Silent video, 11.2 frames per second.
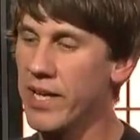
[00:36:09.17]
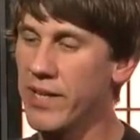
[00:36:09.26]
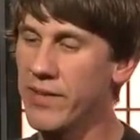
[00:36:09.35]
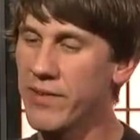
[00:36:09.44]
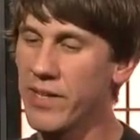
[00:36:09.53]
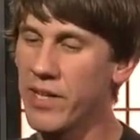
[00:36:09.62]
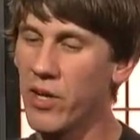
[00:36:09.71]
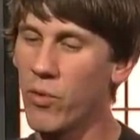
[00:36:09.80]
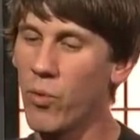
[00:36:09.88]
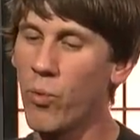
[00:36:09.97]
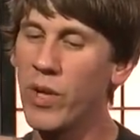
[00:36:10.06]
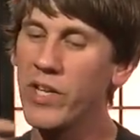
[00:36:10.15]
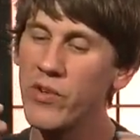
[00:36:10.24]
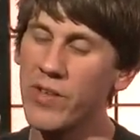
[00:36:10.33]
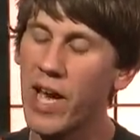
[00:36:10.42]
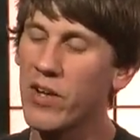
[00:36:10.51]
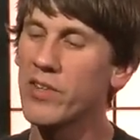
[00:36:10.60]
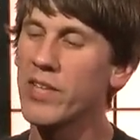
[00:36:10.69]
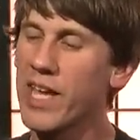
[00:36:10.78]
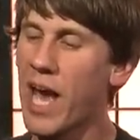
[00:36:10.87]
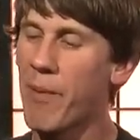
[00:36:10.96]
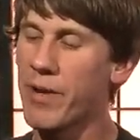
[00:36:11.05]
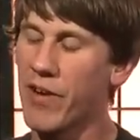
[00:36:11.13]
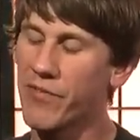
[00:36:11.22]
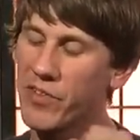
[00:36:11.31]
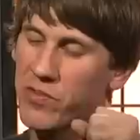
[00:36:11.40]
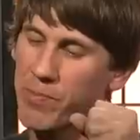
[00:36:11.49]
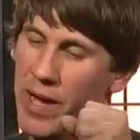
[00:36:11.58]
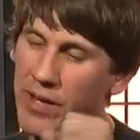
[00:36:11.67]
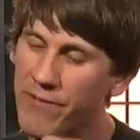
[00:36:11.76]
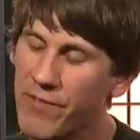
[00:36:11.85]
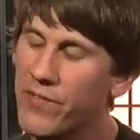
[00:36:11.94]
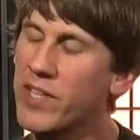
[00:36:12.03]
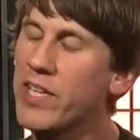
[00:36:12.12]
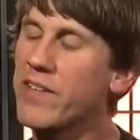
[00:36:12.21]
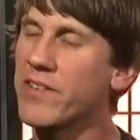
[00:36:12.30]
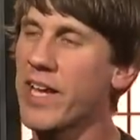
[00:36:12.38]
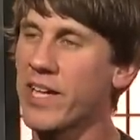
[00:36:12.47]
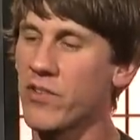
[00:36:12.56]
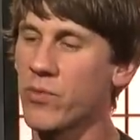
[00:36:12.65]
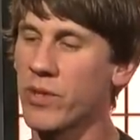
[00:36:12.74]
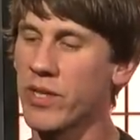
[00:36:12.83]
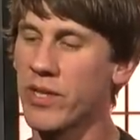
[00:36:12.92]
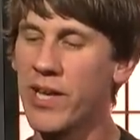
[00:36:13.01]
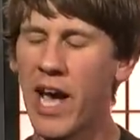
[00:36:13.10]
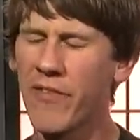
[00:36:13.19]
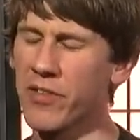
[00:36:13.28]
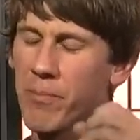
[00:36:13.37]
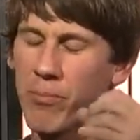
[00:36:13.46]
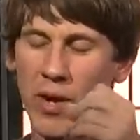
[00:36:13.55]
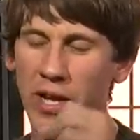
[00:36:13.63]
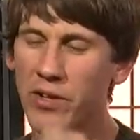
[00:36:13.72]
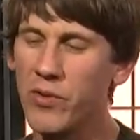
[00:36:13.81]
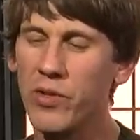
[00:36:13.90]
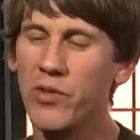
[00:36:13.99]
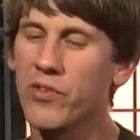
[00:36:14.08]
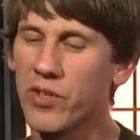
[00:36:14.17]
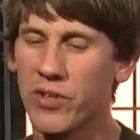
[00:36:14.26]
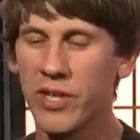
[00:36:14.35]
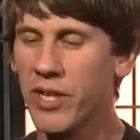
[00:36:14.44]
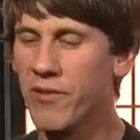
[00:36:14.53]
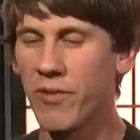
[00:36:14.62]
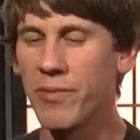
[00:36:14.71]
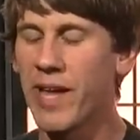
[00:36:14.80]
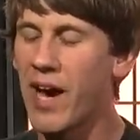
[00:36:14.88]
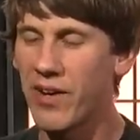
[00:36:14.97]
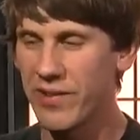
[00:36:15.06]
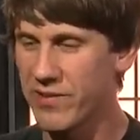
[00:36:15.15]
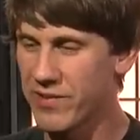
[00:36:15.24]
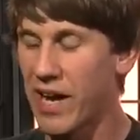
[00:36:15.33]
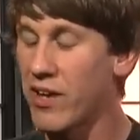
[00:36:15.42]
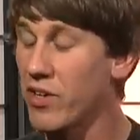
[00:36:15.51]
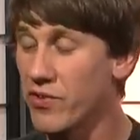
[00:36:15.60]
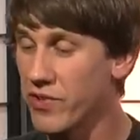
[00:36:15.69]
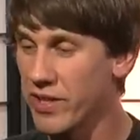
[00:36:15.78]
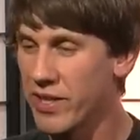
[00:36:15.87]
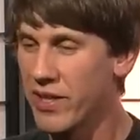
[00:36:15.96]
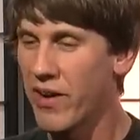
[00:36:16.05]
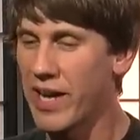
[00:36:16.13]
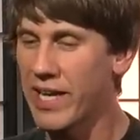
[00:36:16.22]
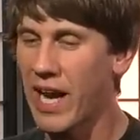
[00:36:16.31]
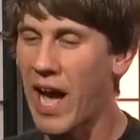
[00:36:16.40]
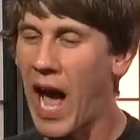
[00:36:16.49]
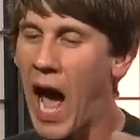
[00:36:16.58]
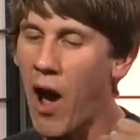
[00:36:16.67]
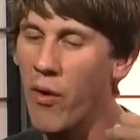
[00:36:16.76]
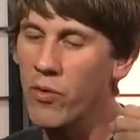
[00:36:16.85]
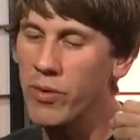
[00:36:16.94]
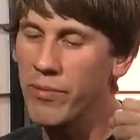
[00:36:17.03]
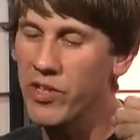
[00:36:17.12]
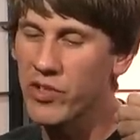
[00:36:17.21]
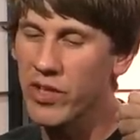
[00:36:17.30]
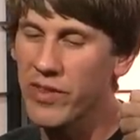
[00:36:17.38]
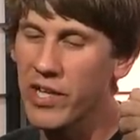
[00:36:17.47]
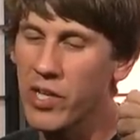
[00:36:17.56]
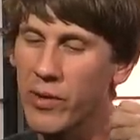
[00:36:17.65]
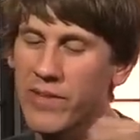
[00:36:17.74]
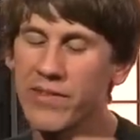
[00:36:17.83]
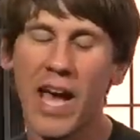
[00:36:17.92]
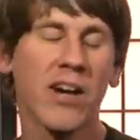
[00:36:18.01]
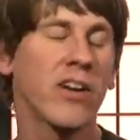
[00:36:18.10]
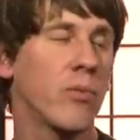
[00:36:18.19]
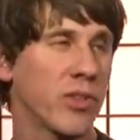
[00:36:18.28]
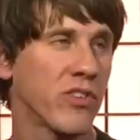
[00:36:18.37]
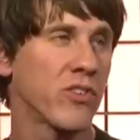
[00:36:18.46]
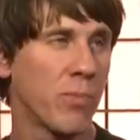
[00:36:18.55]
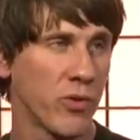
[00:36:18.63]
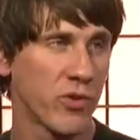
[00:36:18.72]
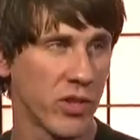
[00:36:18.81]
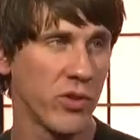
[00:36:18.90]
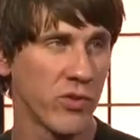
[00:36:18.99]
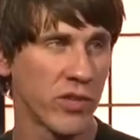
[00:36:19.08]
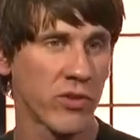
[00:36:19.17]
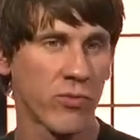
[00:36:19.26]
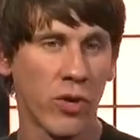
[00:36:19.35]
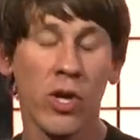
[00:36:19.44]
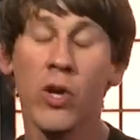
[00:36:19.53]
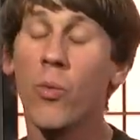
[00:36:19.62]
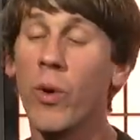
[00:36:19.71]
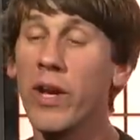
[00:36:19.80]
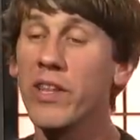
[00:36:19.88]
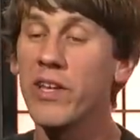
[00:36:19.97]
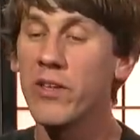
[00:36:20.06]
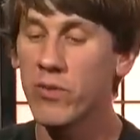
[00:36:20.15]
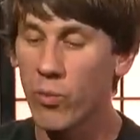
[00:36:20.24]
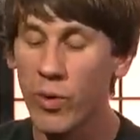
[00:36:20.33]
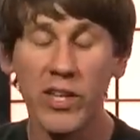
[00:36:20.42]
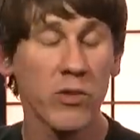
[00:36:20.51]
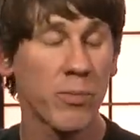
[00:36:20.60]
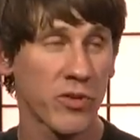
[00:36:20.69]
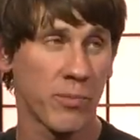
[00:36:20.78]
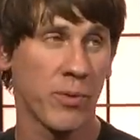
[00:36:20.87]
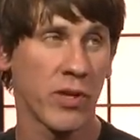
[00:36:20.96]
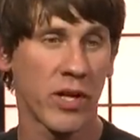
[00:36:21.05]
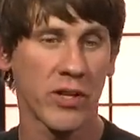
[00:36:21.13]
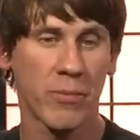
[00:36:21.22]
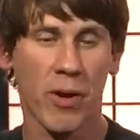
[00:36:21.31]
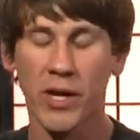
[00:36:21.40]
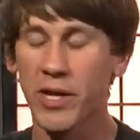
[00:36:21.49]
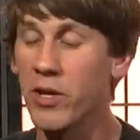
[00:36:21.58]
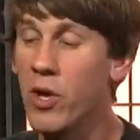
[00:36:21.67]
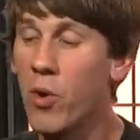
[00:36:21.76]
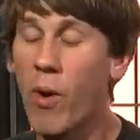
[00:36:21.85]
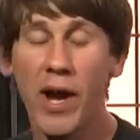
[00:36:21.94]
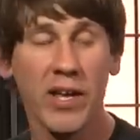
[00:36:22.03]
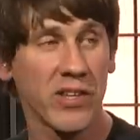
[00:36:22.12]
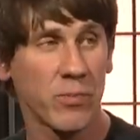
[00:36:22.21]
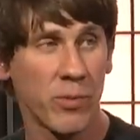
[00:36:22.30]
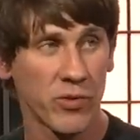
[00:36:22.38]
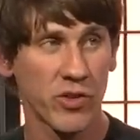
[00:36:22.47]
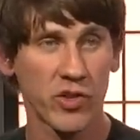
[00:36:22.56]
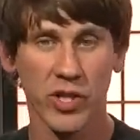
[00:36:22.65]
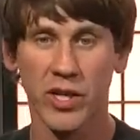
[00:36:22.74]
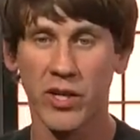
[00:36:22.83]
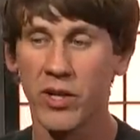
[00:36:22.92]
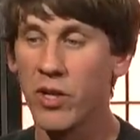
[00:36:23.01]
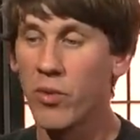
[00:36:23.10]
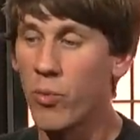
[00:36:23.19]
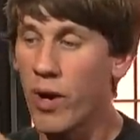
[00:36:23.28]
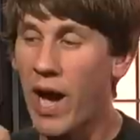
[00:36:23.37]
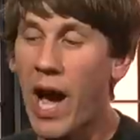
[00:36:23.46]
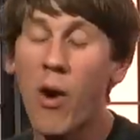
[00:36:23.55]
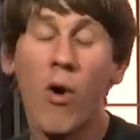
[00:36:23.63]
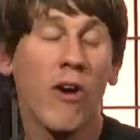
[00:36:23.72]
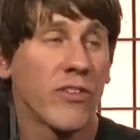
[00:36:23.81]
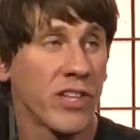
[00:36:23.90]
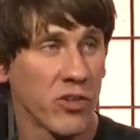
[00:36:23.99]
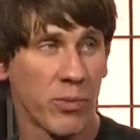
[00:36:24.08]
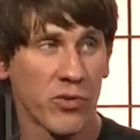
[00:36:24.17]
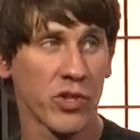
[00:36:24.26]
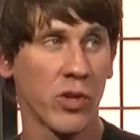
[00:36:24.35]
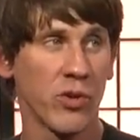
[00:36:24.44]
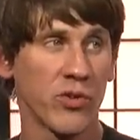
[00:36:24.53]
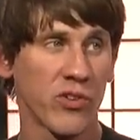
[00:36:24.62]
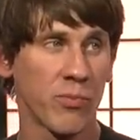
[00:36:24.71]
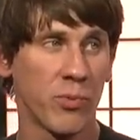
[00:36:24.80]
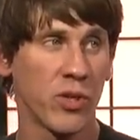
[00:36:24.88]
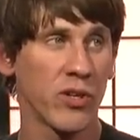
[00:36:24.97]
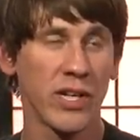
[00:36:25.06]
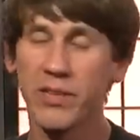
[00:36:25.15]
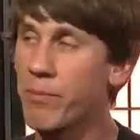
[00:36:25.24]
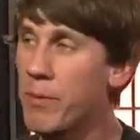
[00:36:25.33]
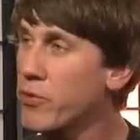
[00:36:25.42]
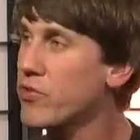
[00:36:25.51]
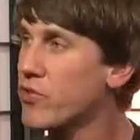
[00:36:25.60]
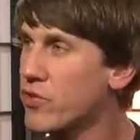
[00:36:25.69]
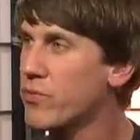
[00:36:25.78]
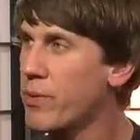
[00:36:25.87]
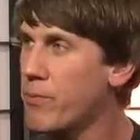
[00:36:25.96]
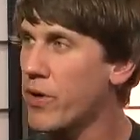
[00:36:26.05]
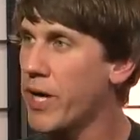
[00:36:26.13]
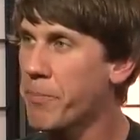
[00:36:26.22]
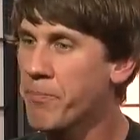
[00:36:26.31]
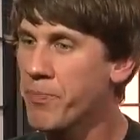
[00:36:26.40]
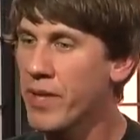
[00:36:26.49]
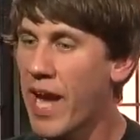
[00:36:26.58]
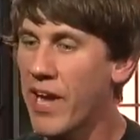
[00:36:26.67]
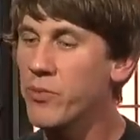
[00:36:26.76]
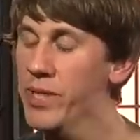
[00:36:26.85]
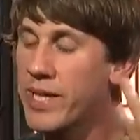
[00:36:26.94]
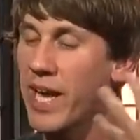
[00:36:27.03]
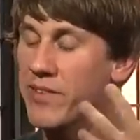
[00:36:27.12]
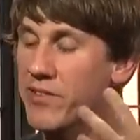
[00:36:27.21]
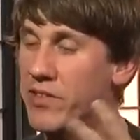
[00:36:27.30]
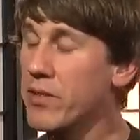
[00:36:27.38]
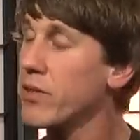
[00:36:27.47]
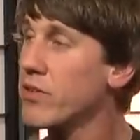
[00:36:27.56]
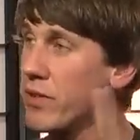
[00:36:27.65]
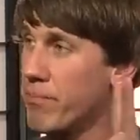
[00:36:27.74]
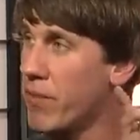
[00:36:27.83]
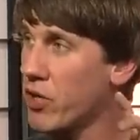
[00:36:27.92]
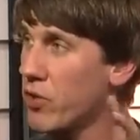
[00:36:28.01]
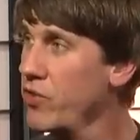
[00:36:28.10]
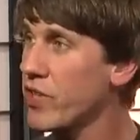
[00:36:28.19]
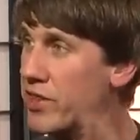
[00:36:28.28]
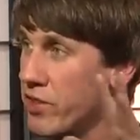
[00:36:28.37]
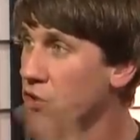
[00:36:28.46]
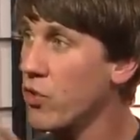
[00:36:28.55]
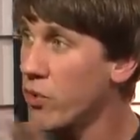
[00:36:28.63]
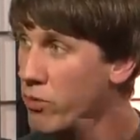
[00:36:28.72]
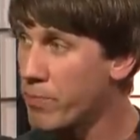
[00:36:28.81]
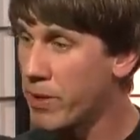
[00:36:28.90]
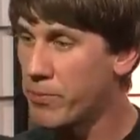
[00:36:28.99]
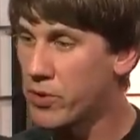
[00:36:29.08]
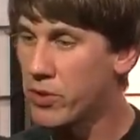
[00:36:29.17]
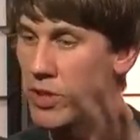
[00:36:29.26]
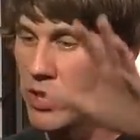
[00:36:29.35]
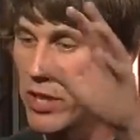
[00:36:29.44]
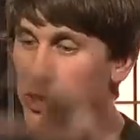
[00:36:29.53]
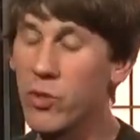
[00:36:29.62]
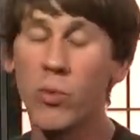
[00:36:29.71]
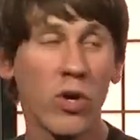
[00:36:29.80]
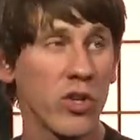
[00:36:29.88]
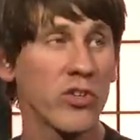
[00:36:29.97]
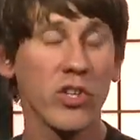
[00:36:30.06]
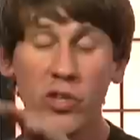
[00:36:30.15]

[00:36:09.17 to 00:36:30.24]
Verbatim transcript: and you know when you download the app and after you spend 15 seconds with it after the brand new user from dallas downloads it like how do we make sure that they know exactly what they're supposed to use this for when are they when are they supposed to pull it out of their pocket why are they supposed to share how often are they supposed to go into explore like people people like as we get to the, the muggles, like the normal people in the world